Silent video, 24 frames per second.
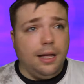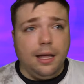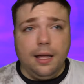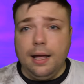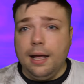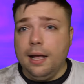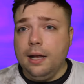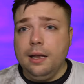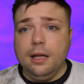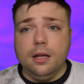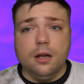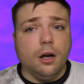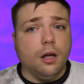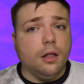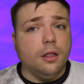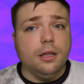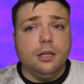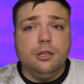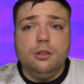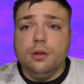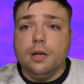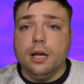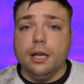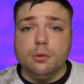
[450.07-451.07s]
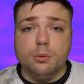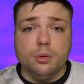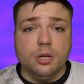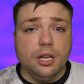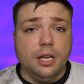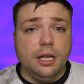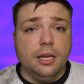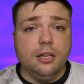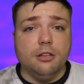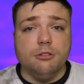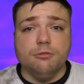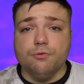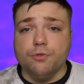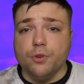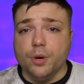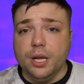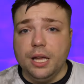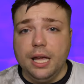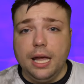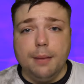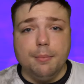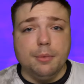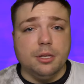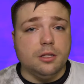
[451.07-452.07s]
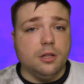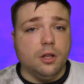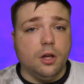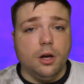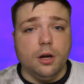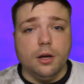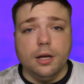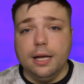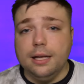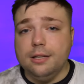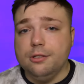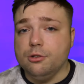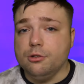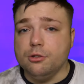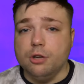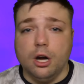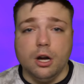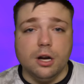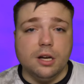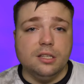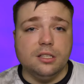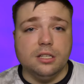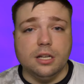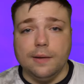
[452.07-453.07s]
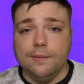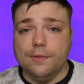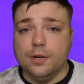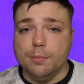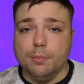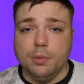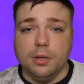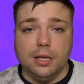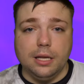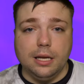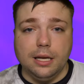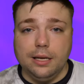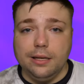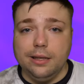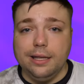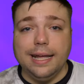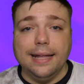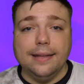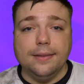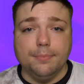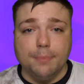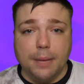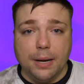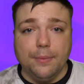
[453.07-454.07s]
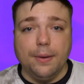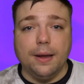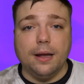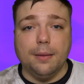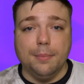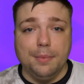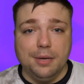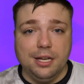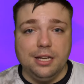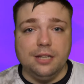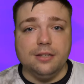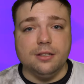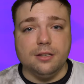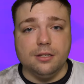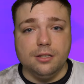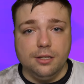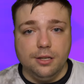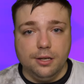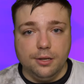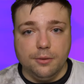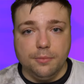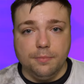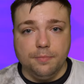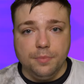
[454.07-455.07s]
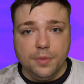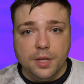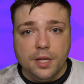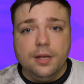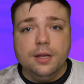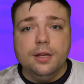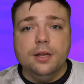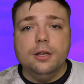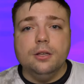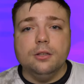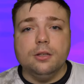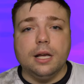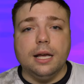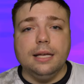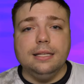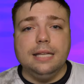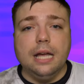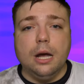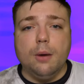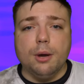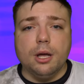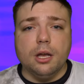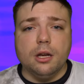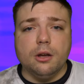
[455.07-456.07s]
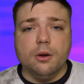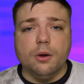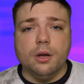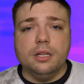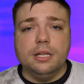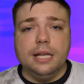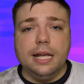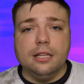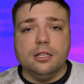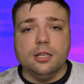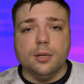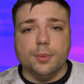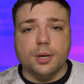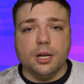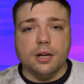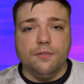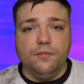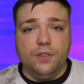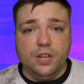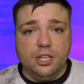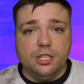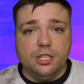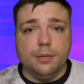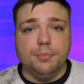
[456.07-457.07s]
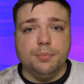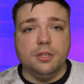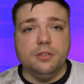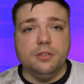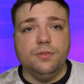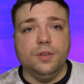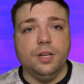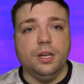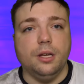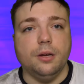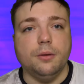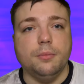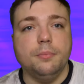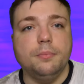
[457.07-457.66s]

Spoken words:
any collar that you guys want to get is free game as long as your dog is comfortable in it. And that's my recommendation to you. So guys, now we're going to go get Dancer and we're going to finish up this video.